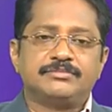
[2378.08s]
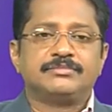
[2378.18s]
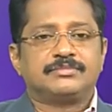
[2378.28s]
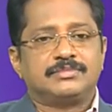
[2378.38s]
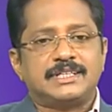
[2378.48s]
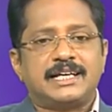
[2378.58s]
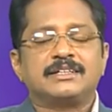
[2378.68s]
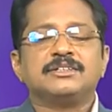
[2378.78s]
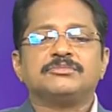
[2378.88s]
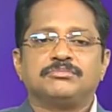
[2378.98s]
then
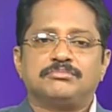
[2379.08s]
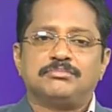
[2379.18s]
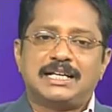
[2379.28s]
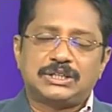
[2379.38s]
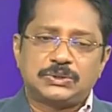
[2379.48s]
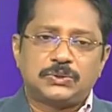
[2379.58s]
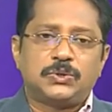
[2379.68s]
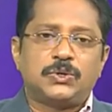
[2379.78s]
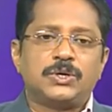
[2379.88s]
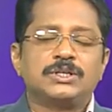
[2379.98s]
month
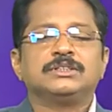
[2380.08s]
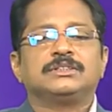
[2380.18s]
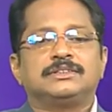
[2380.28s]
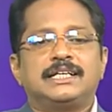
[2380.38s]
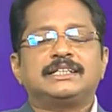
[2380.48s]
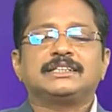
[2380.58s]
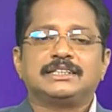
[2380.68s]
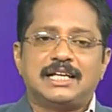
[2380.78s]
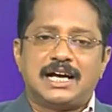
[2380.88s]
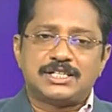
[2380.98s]
code, then
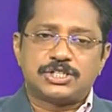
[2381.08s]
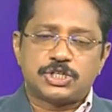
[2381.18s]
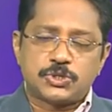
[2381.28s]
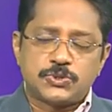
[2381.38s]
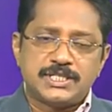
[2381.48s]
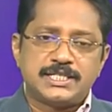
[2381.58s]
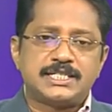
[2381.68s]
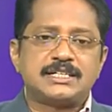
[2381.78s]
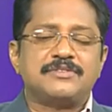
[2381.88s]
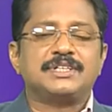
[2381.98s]
last 2
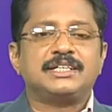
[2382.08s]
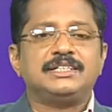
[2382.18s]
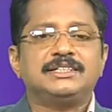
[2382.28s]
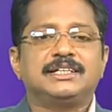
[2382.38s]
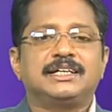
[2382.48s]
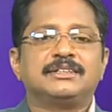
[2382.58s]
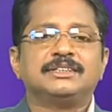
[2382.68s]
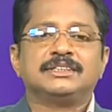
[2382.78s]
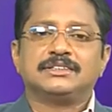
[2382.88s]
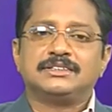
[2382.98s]
digits of the year,
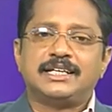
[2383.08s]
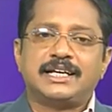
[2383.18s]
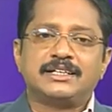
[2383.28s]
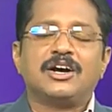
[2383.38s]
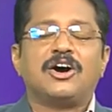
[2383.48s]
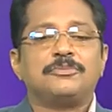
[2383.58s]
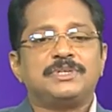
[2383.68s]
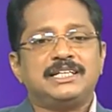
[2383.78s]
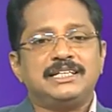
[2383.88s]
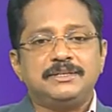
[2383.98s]
then how
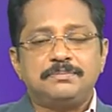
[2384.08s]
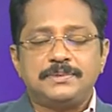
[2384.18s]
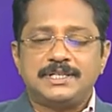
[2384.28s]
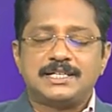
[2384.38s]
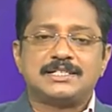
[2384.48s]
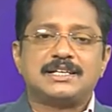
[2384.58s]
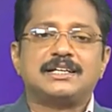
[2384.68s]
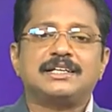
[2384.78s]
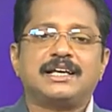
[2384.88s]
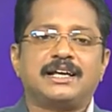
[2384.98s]
many leap years are
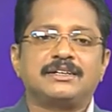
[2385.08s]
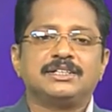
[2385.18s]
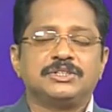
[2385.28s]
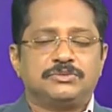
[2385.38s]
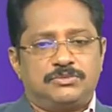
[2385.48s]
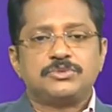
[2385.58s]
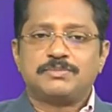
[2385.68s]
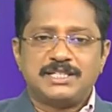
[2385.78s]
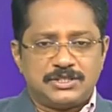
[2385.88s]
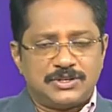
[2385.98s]
there. This
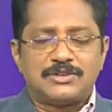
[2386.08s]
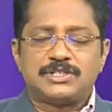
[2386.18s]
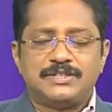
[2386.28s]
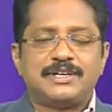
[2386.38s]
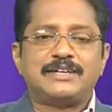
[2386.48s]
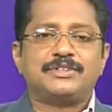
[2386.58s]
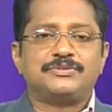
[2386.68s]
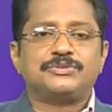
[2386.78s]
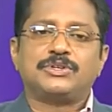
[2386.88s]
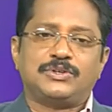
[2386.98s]
means you have to divide with
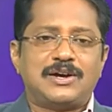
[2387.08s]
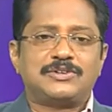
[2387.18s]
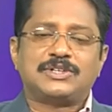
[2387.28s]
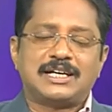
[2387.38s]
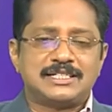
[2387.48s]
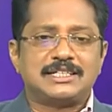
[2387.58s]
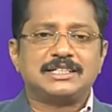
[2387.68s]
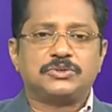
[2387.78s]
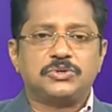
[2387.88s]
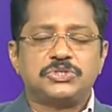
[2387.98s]
4, you have to consider the
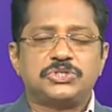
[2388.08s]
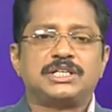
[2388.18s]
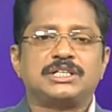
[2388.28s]
quotient